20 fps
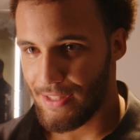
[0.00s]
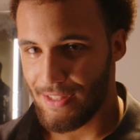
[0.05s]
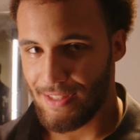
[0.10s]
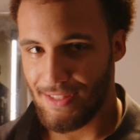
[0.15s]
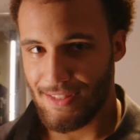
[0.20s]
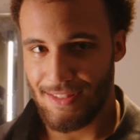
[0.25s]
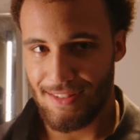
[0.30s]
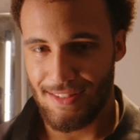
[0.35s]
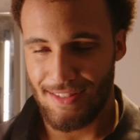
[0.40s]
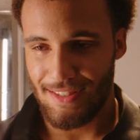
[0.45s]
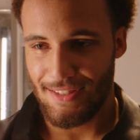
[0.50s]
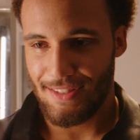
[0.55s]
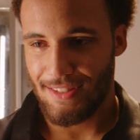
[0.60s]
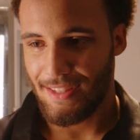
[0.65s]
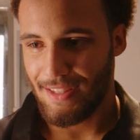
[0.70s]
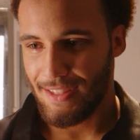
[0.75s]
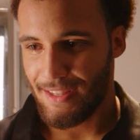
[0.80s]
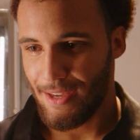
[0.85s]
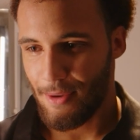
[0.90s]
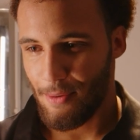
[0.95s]
this this
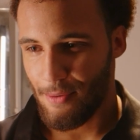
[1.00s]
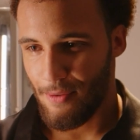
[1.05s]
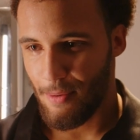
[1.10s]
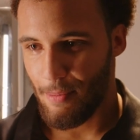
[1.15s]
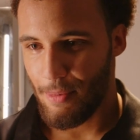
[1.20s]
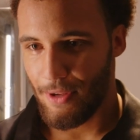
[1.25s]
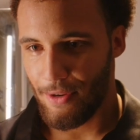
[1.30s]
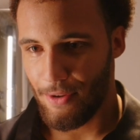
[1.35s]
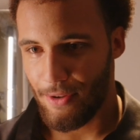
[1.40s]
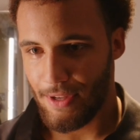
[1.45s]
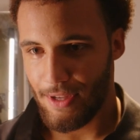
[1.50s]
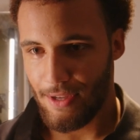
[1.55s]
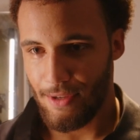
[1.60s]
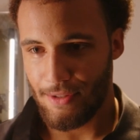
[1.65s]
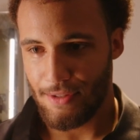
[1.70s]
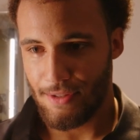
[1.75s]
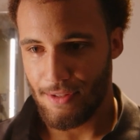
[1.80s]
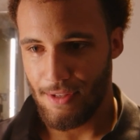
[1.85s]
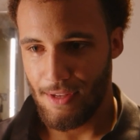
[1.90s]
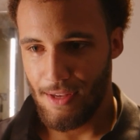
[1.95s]
kit came with a bit of
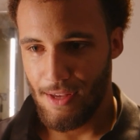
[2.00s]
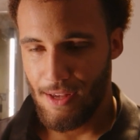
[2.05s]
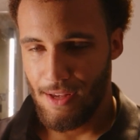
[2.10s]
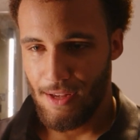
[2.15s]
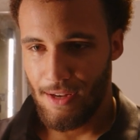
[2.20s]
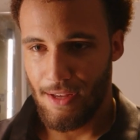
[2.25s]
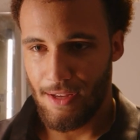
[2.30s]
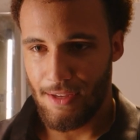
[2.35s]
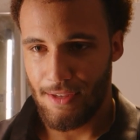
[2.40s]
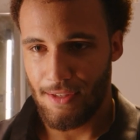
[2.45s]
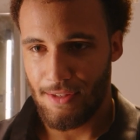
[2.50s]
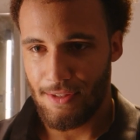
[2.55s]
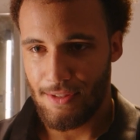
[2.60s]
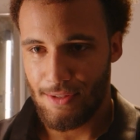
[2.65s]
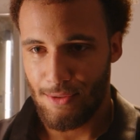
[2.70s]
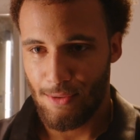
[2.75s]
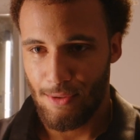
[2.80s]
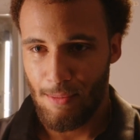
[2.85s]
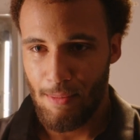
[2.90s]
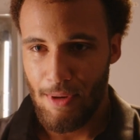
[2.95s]
knockouts. Like uh, it's
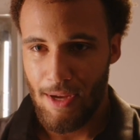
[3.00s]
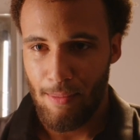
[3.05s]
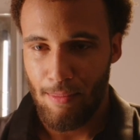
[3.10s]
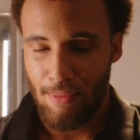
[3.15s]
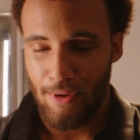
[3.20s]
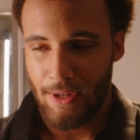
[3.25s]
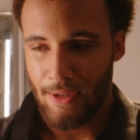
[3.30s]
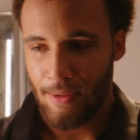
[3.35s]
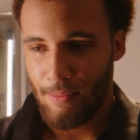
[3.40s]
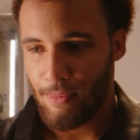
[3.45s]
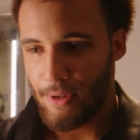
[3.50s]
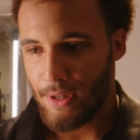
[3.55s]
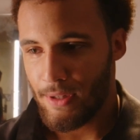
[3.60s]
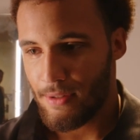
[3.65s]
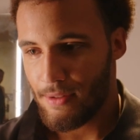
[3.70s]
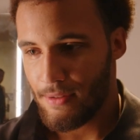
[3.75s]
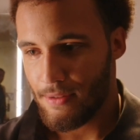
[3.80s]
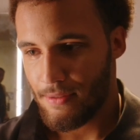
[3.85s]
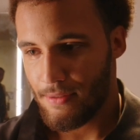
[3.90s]
all about breaking bread.